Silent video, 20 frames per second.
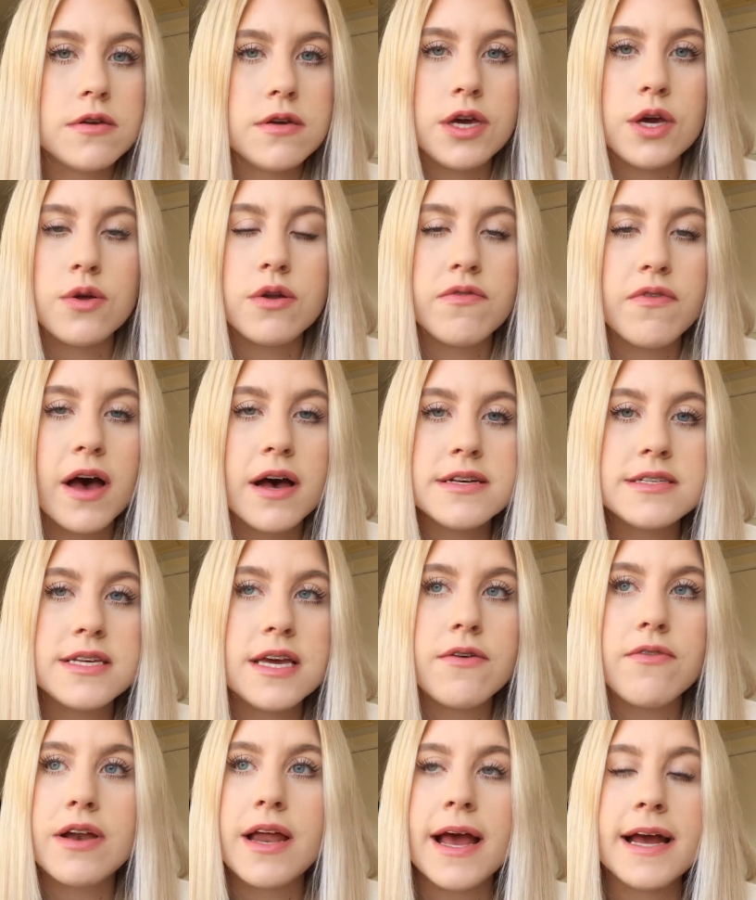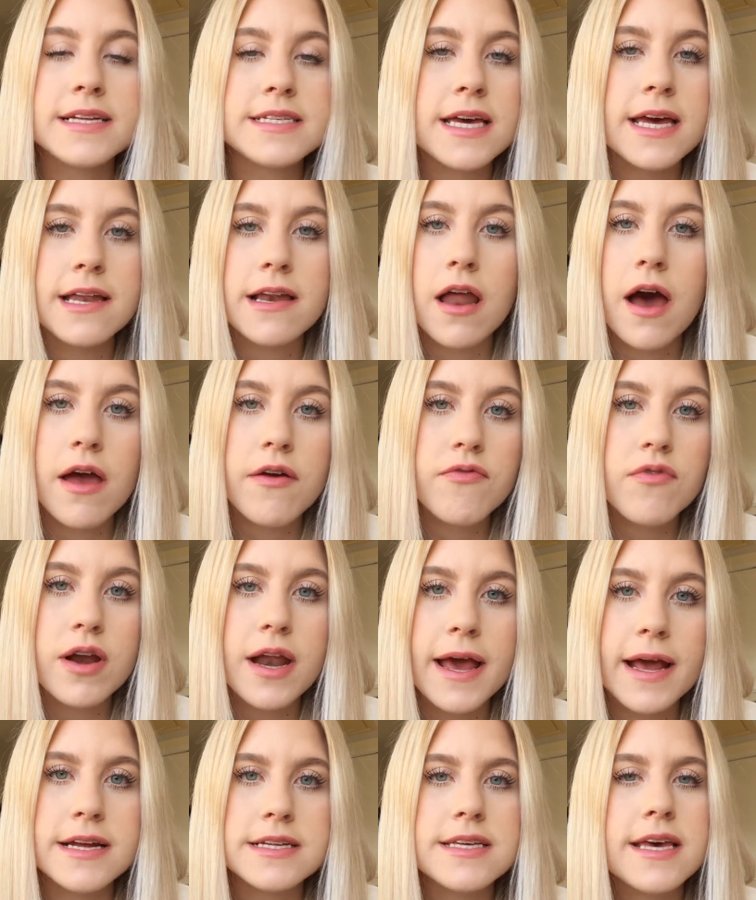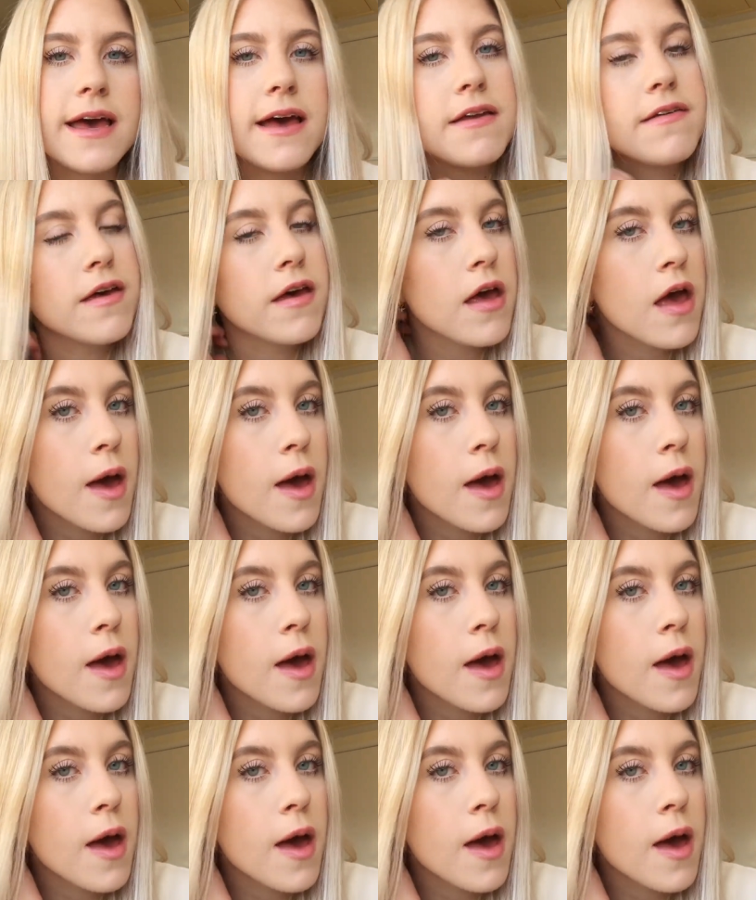university related, life related,